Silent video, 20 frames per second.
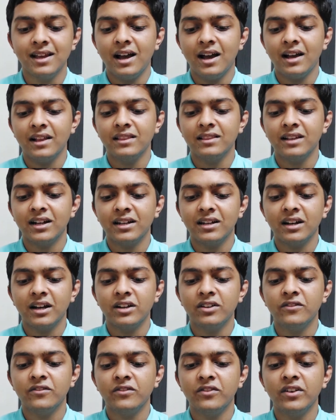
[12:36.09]
and that
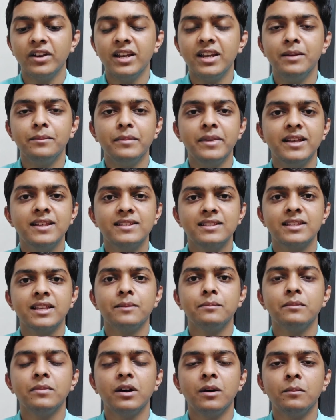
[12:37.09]
kind of really makes
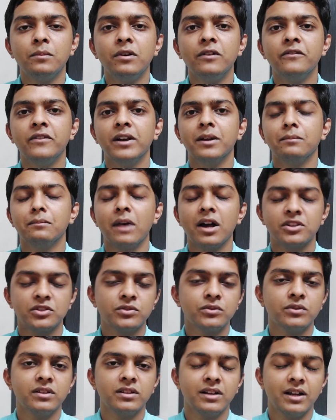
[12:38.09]
them a perfect match
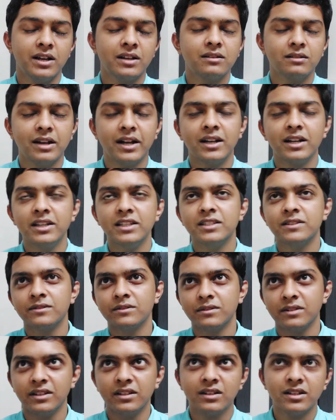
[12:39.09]
together, at
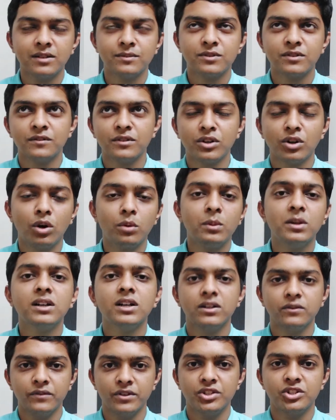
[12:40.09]
least in terms of the normal
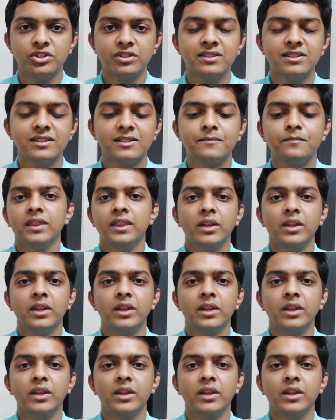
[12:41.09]
conventions.